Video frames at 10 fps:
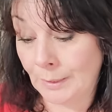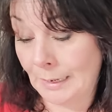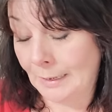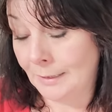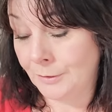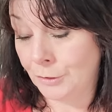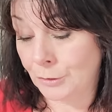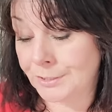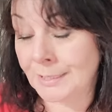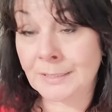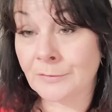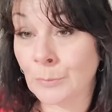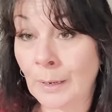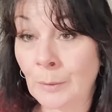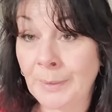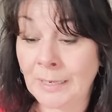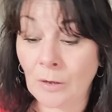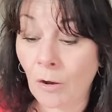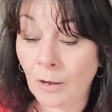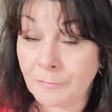your sense of well-being,
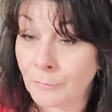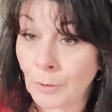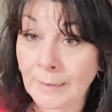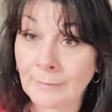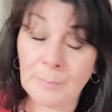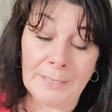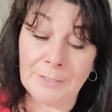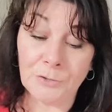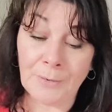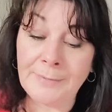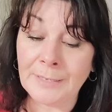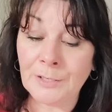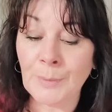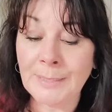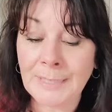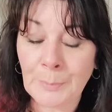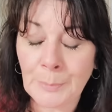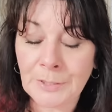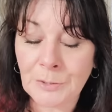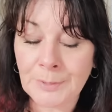all four elements, right? That's why
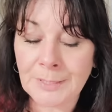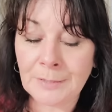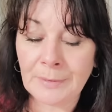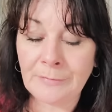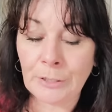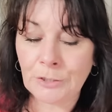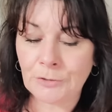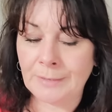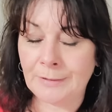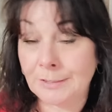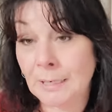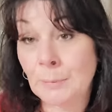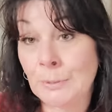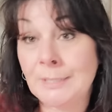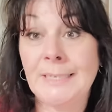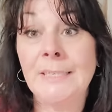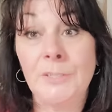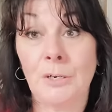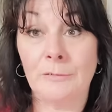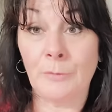temperance was in reverse right there. Temperance
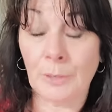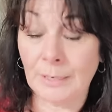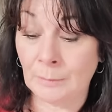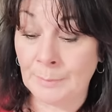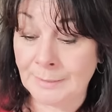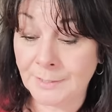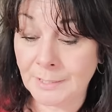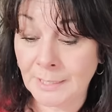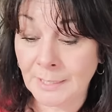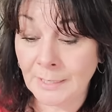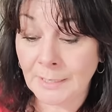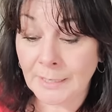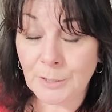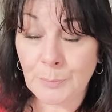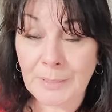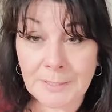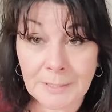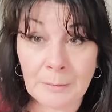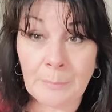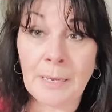is all four elements. It's peace
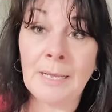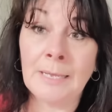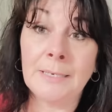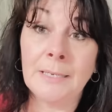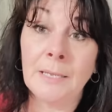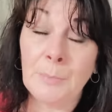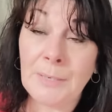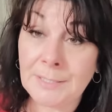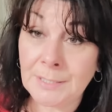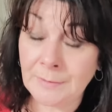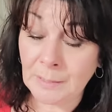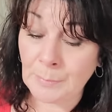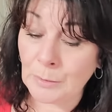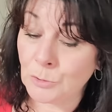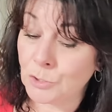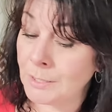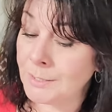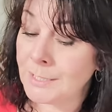in the mind, peace in the emotions,